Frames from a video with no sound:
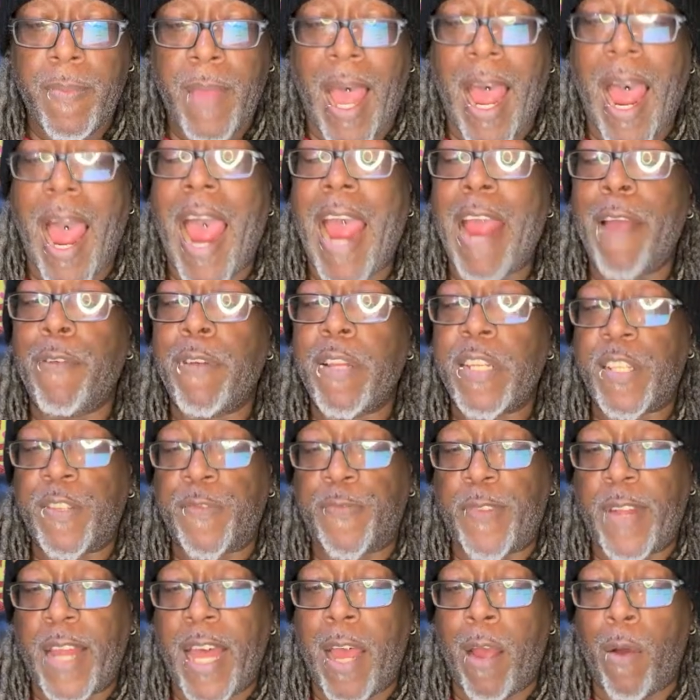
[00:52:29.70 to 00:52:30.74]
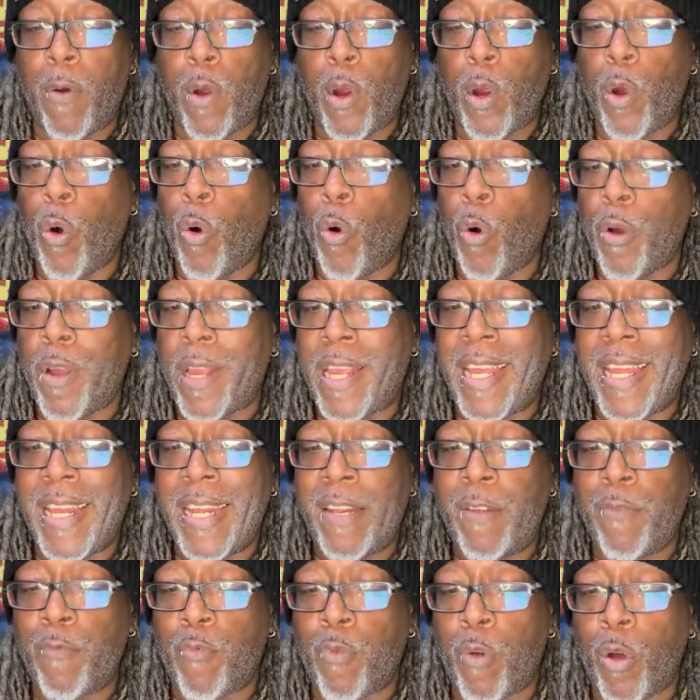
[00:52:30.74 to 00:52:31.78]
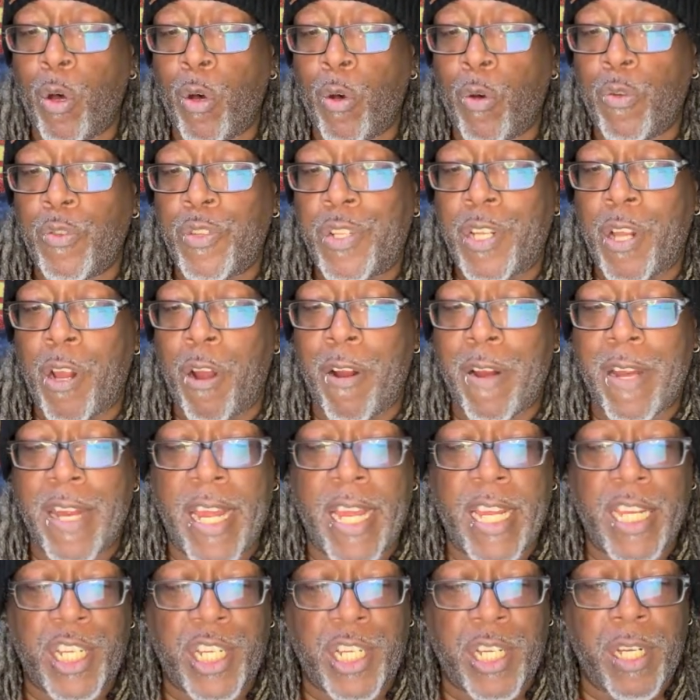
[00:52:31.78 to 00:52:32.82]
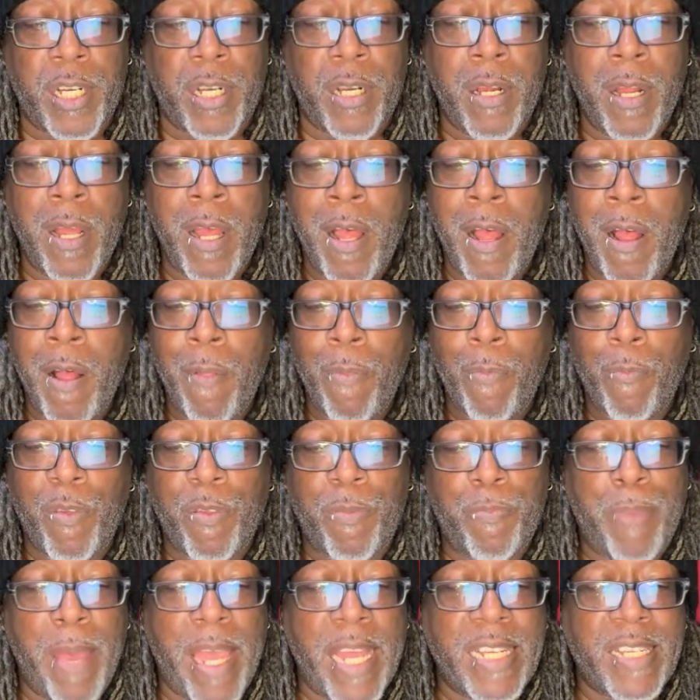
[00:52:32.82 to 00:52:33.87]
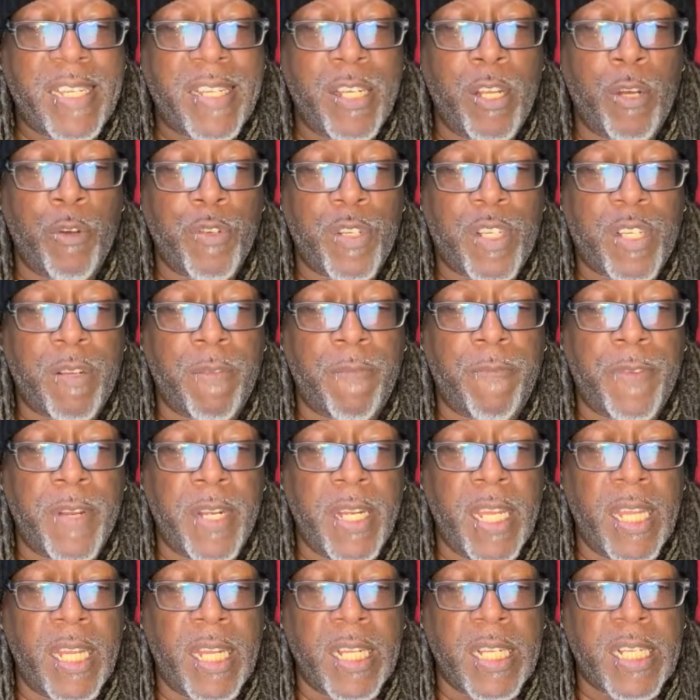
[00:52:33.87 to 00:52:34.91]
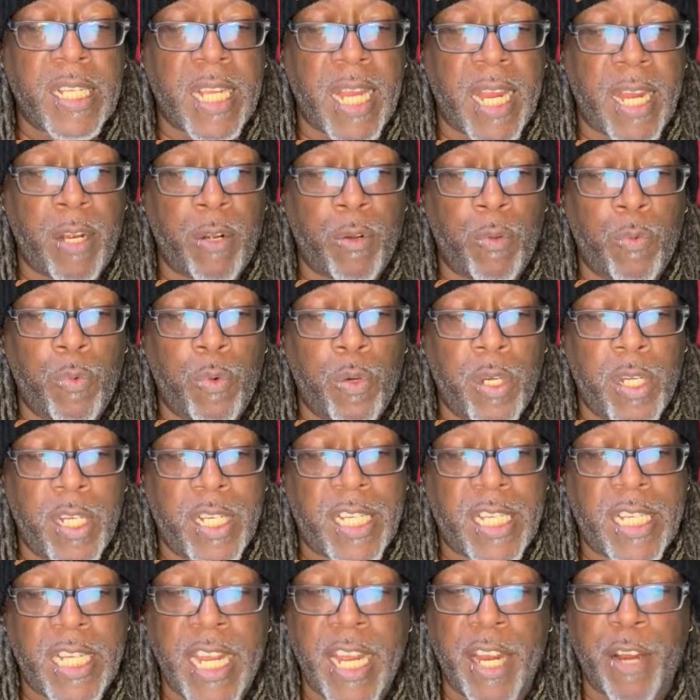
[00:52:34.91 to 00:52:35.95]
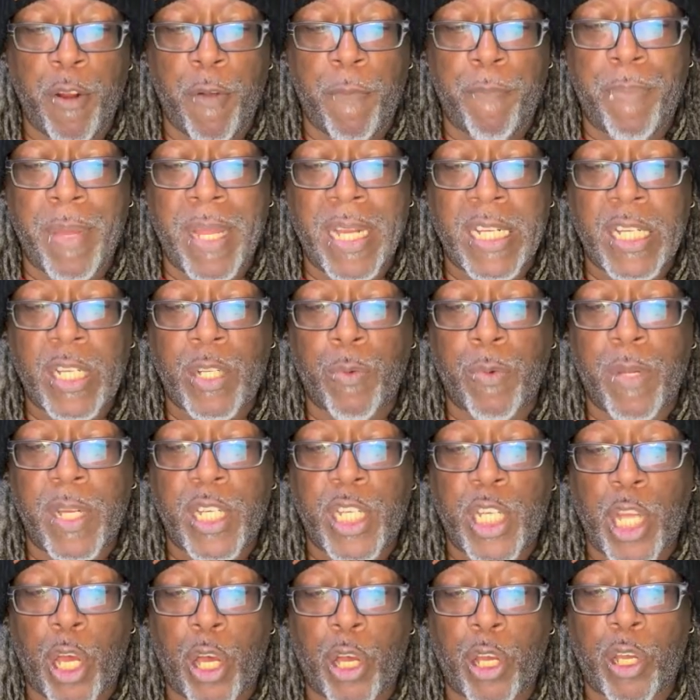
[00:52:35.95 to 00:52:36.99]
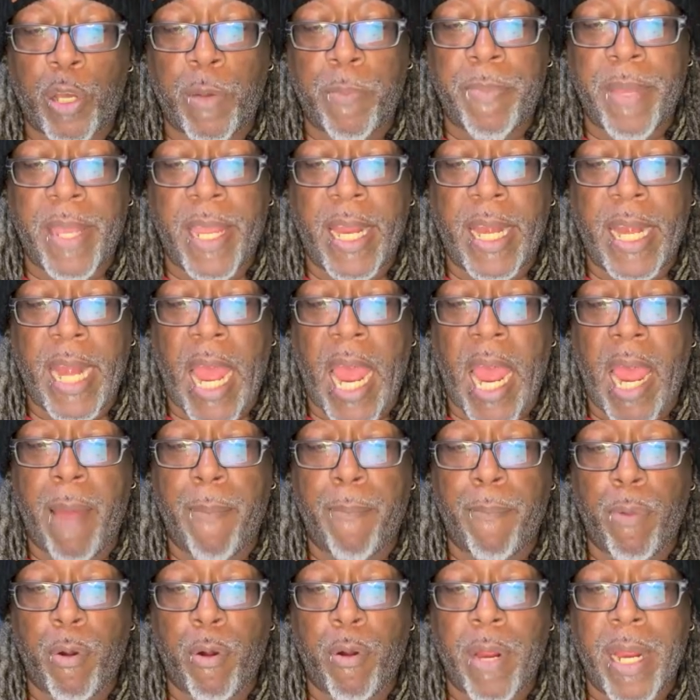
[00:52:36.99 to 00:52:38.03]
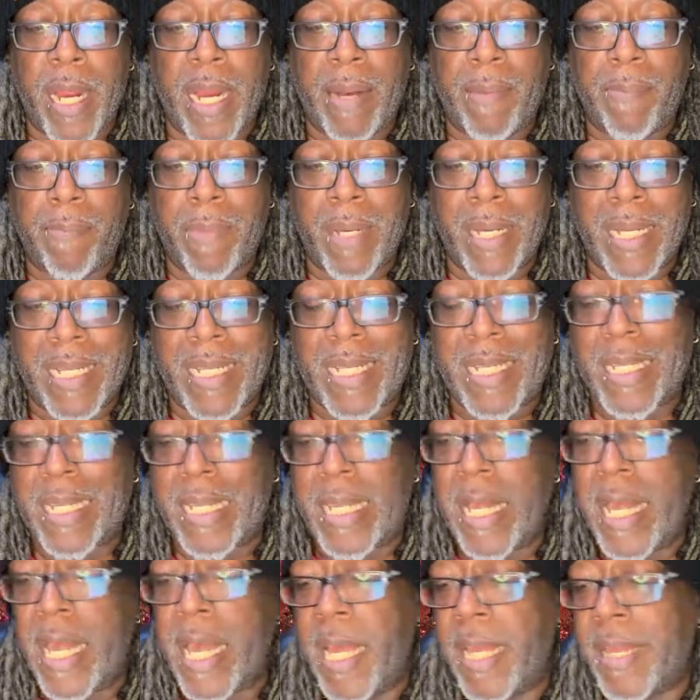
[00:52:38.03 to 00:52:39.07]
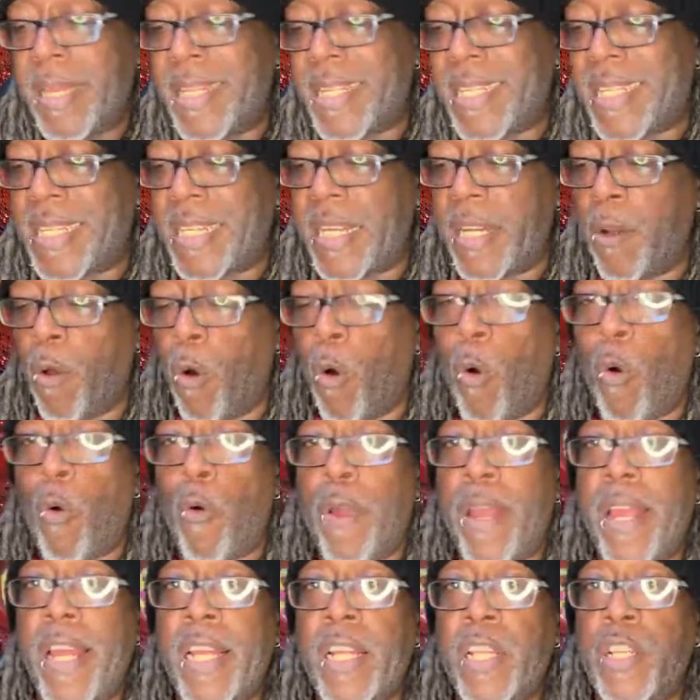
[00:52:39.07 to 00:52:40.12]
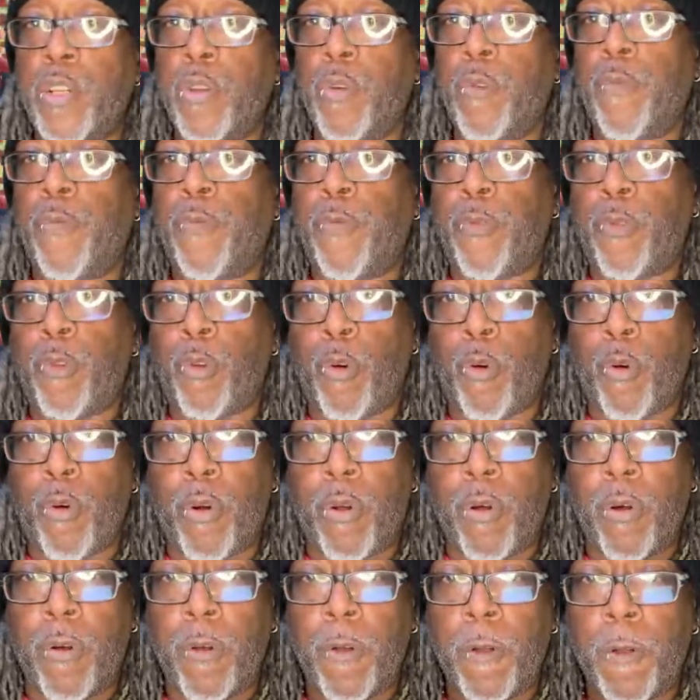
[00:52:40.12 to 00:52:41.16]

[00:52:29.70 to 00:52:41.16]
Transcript: iris flower, orchid, rose, carnation, with base notes of vanilla, sandalwood, cedar, benzoin, tonka bean, amber, and musk. This is an oriental floral.